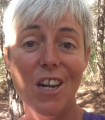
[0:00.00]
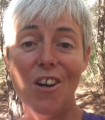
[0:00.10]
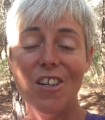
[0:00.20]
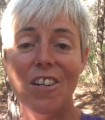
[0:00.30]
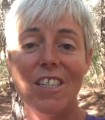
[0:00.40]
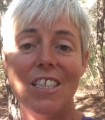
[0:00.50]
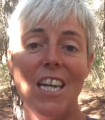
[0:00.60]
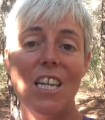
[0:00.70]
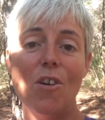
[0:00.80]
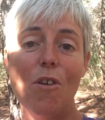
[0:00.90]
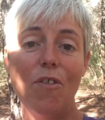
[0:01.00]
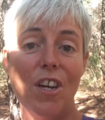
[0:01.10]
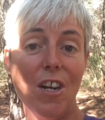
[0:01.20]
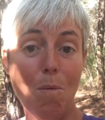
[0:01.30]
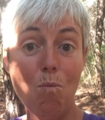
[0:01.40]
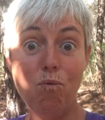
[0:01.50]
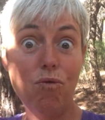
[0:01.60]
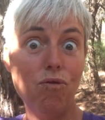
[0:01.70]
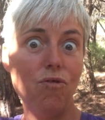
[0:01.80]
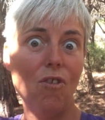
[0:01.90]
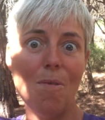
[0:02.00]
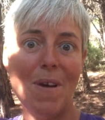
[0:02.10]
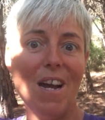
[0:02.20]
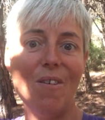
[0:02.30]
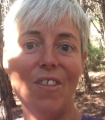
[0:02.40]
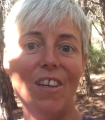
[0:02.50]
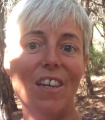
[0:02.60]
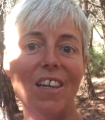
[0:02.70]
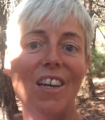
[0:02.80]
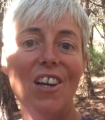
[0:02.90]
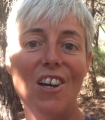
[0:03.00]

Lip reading: Like, I can take coffee and I'm out there,